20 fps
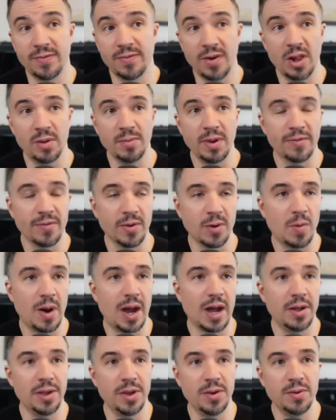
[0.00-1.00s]
followed me for a
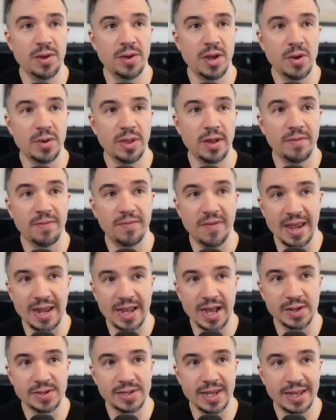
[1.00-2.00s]
while, you know that
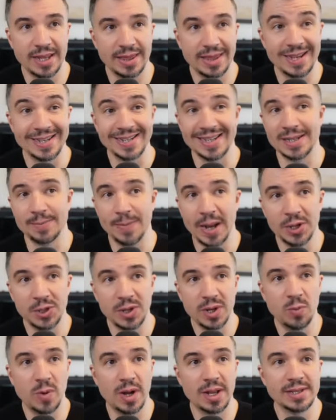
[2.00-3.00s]
fakeouts like this,
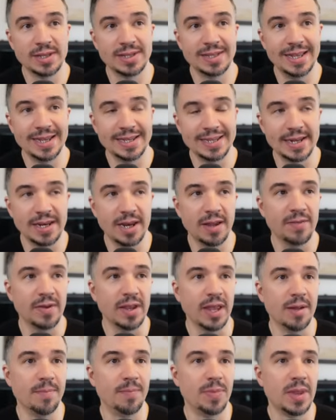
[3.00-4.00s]
especially ones this
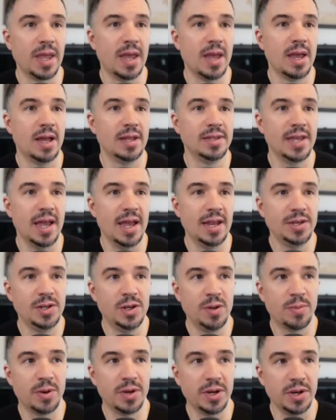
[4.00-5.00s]
significant, tend
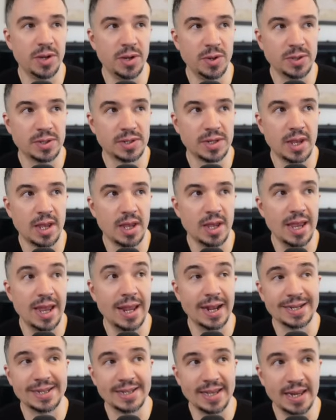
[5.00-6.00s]
to produce
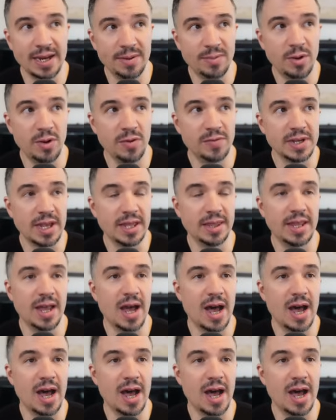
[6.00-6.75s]
extended moves in the